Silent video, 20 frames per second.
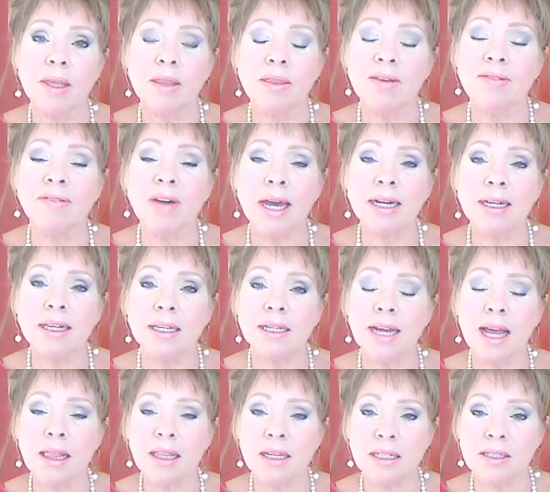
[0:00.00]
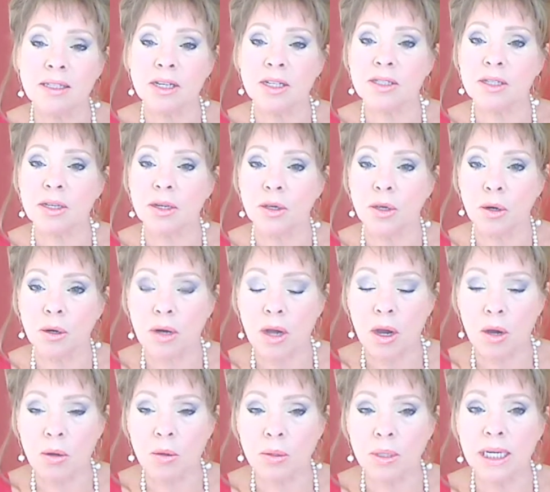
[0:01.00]
in the final analysis, your
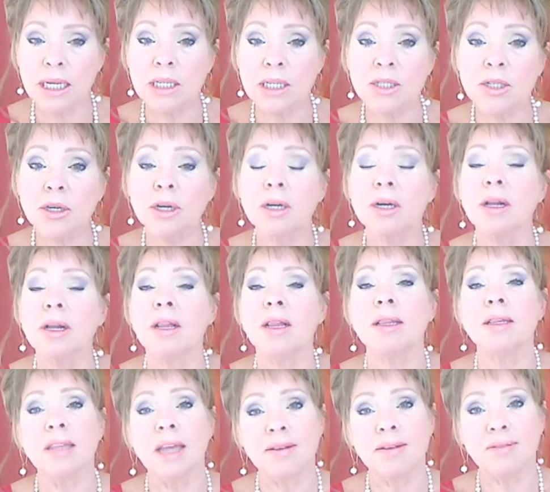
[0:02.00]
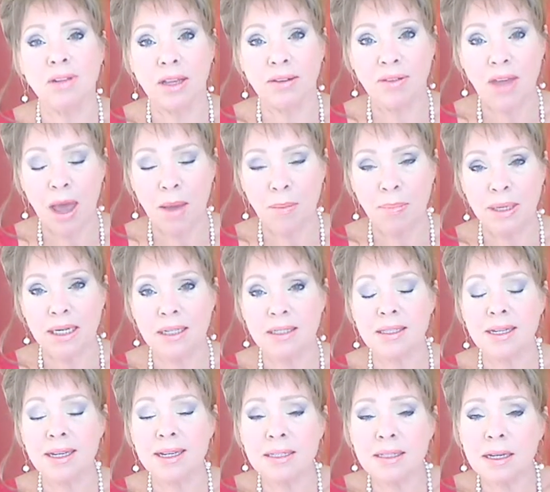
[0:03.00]
own internal level of
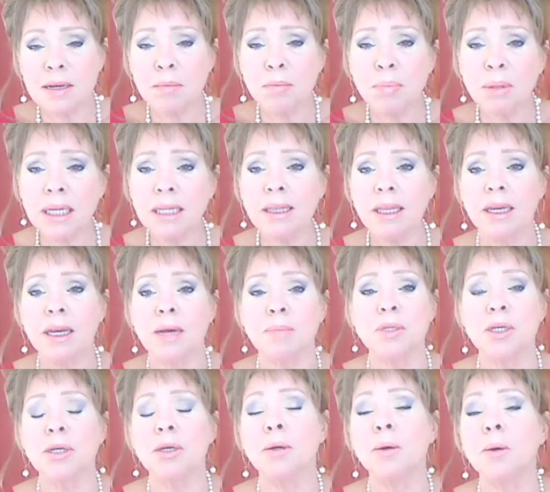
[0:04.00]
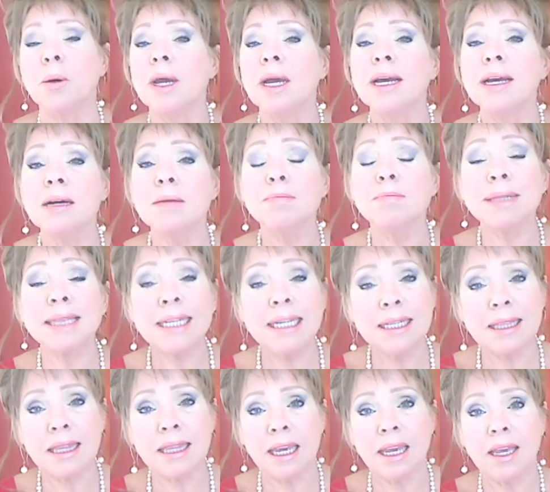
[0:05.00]
happiness is completely up to you,
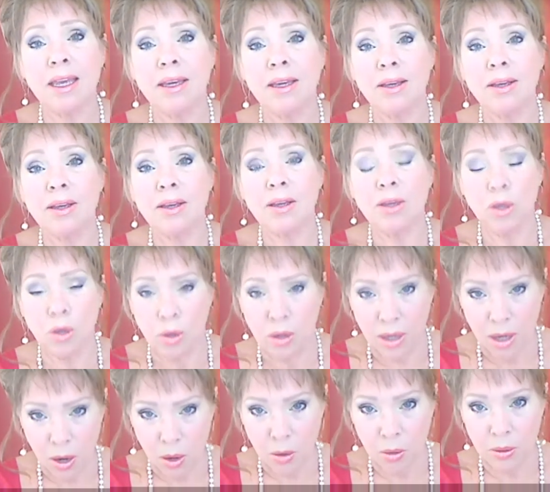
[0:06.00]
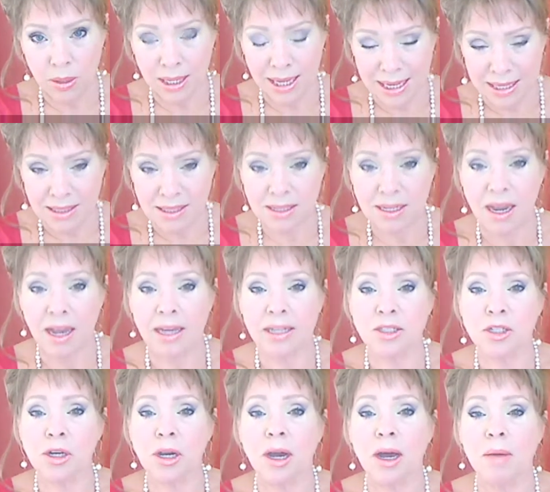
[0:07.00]
completely your own
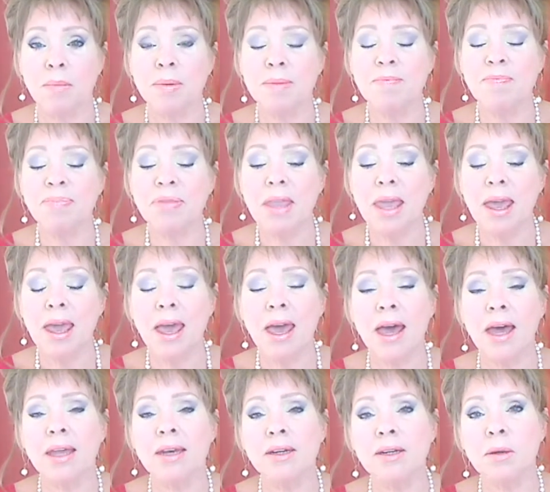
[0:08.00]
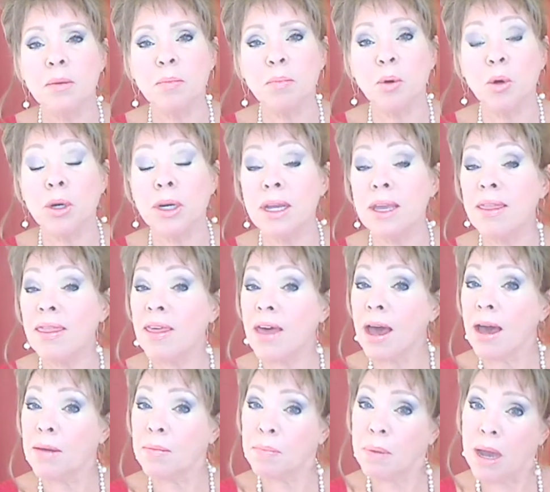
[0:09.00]
inside job. And putting
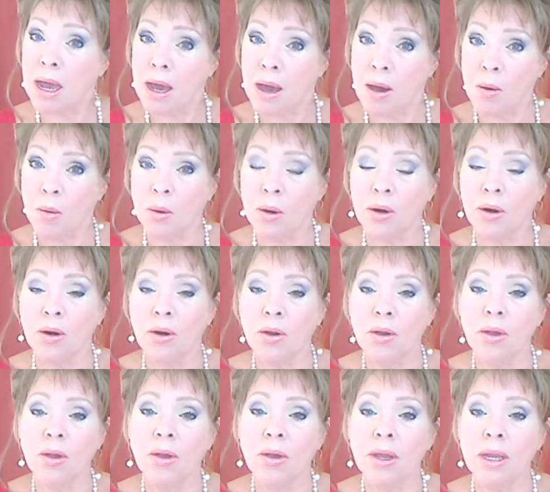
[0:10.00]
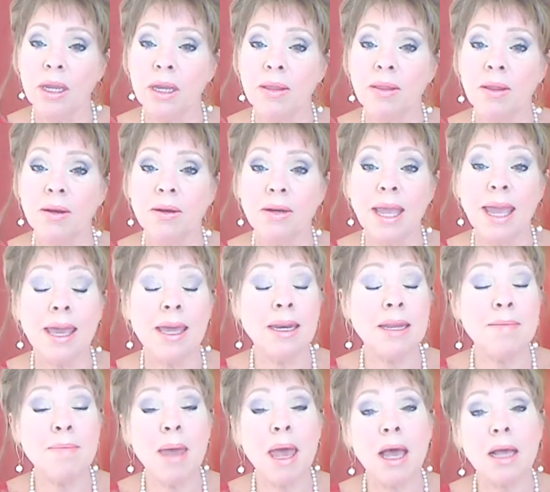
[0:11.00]
that power in
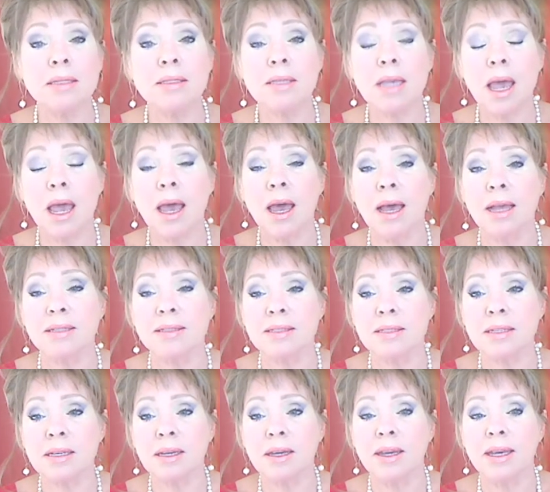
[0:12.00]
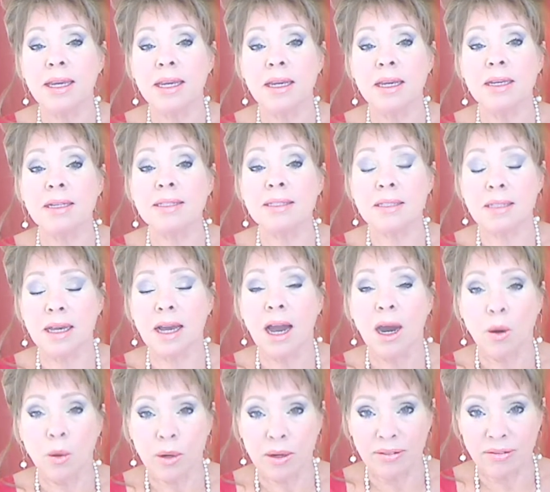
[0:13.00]
any man's hands is
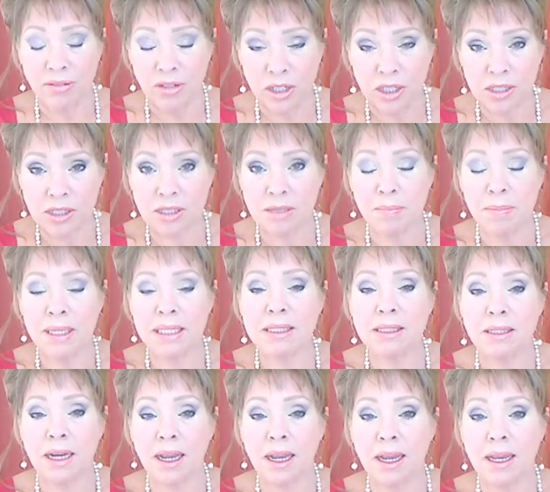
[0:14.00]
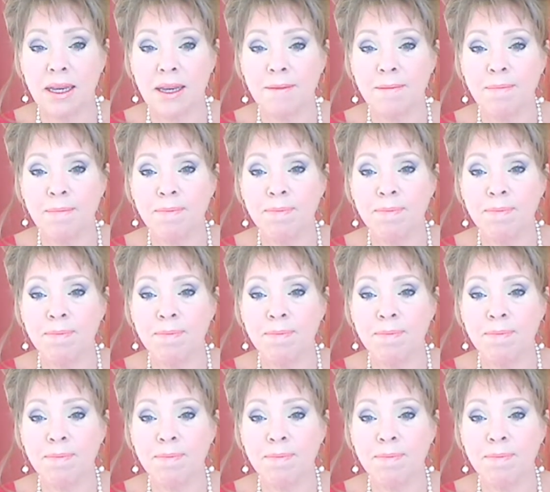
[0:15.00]
our first mistake.